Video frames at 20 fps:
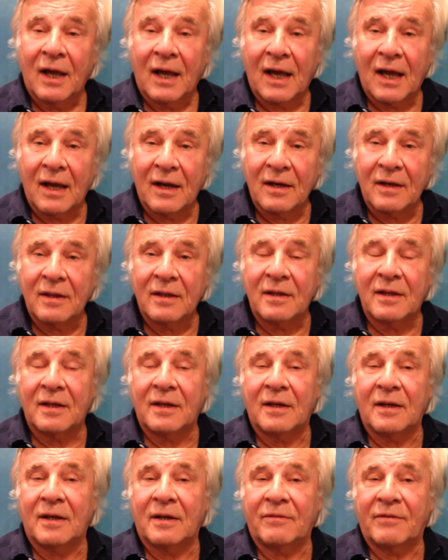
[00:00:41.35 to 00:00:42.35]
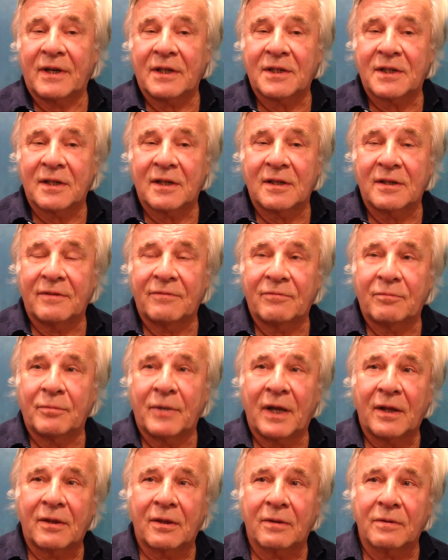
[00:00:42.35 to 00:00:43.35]
and the investigative
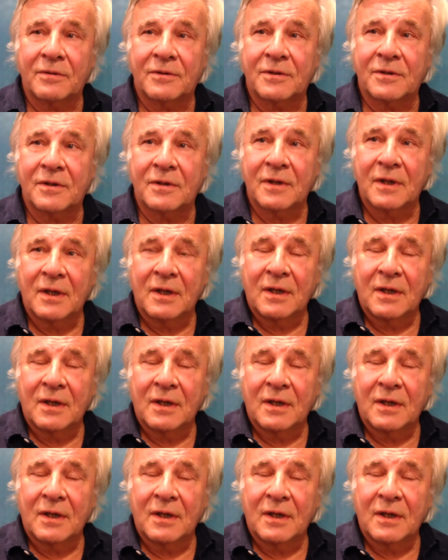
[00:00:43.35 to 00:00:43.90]
methods.